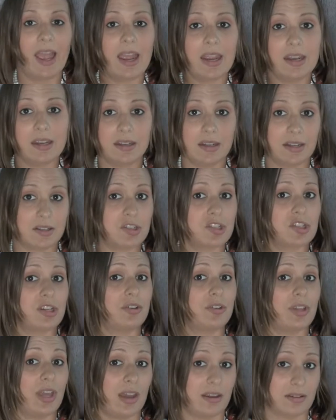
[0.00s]
In a
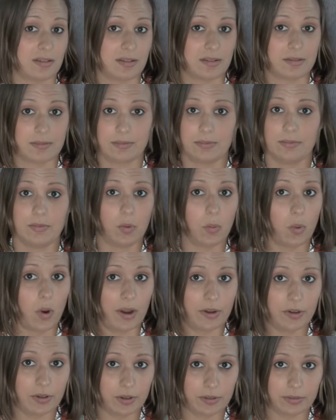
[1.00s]
nutshell, yes.
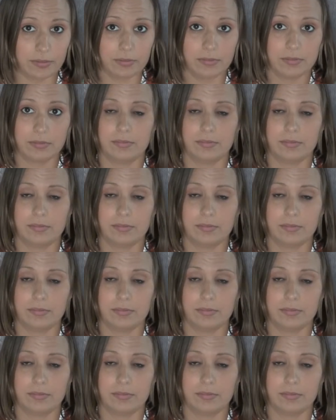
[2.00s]
Why not?